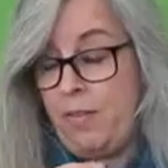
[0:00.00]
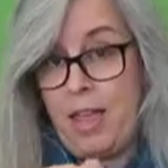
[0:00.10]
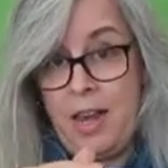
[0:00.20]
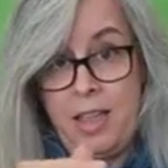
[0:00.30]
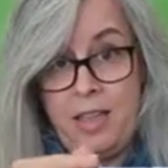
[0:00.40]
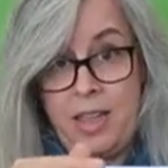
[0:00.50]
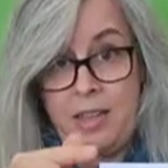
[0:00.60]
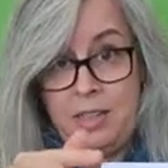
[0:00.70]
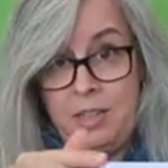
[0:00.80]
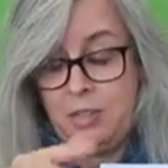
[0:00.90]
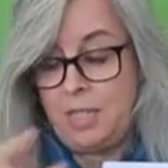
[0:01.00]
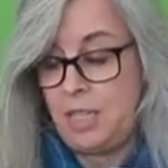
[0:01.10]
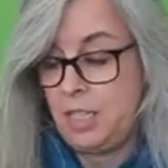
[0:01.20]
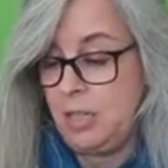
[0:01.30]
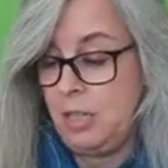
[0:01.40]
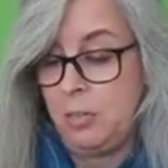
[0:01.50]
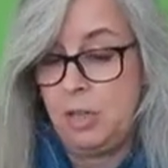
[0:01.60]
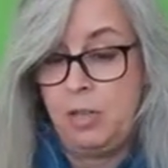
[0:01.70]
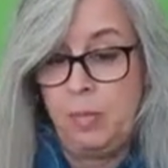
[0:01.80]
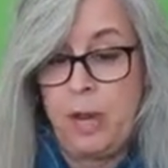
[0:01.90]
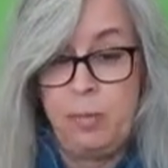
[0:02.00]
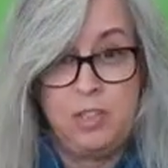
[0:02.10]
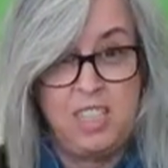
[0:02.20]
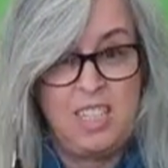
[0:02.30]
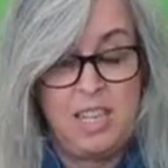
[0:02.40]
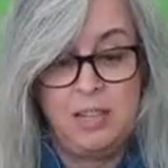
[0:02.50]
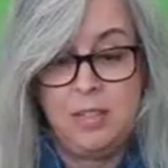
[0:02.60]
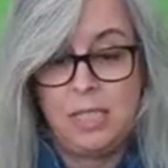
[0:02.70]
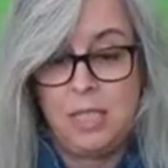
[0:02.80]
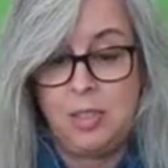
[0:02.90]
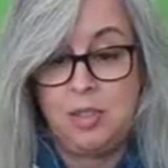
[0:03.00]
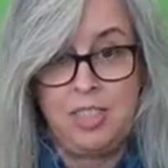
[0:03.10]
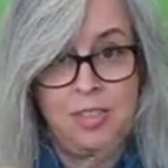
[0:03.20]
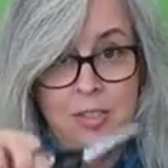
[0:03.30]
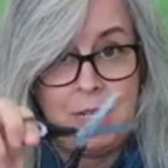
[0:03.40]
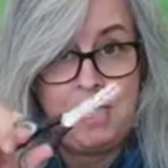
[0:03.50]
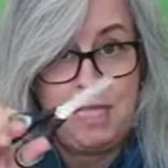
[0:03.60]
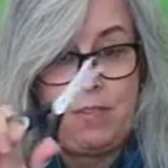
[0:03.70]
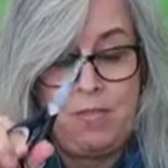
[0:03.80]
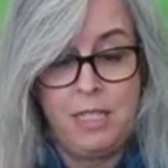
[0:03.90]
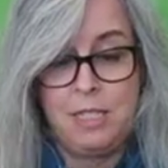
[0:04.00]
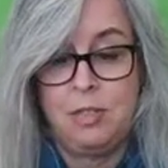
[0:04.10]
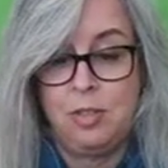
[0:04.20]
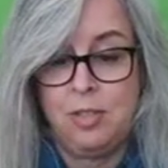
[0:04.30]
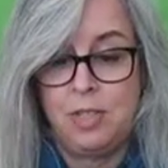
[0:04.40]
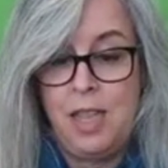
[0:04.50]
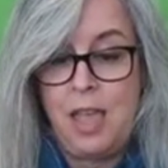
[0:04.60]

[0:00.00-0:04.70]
and at that intersection in the middle of the paper, just take your scissors, these are nice safety scissors,